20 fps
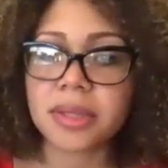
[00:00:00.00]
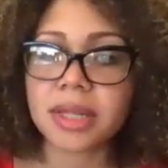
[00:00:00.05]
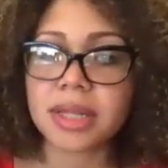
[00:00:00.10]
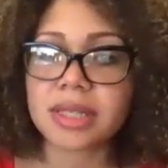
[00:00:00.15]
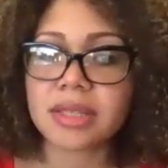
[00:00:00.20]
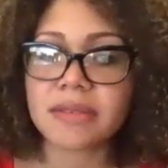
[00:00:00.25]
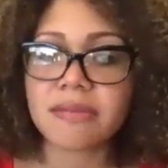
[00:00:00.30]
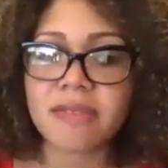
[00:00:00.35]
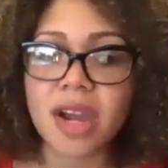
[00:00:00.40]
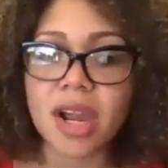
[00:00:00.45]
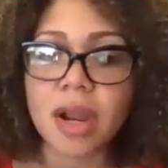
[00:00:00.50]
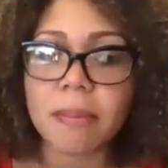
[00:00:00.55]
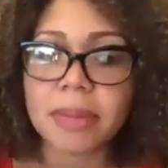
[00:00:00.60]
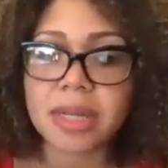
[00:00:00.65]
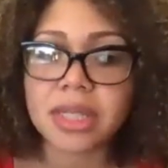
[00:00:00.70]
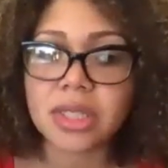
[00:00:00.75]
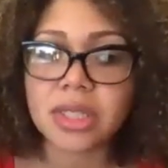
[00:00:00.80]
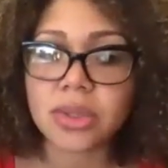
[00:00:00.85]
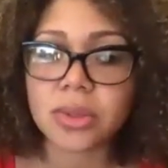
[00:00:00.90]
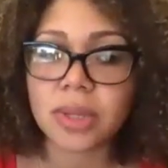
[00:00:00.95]
that is
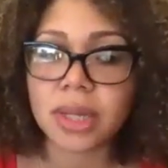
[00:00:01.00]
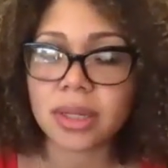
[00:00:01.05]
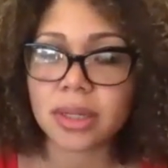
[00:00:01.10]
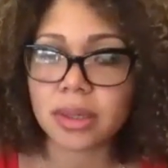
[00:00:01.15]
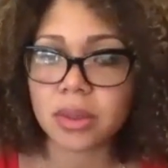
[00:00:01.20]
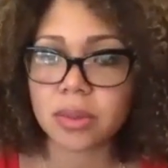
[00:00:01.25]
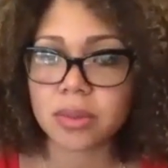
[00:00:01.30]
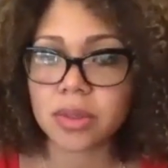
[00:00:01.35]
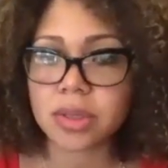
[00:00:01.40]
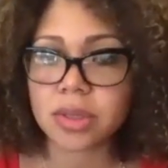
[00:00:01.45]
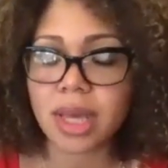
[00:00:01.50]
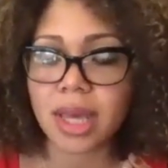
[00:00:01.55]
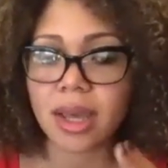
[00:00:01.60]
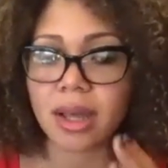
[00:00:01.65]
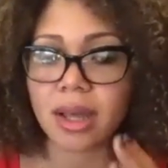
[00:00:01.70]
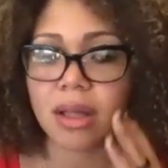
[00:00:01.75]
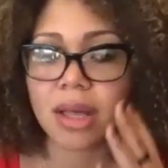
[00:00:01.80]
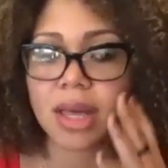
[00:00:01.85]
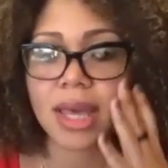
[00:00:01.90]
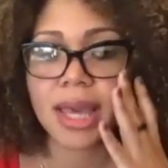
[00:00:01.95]
environmental at a global
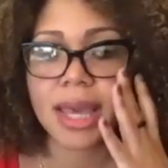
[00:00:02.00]
scale.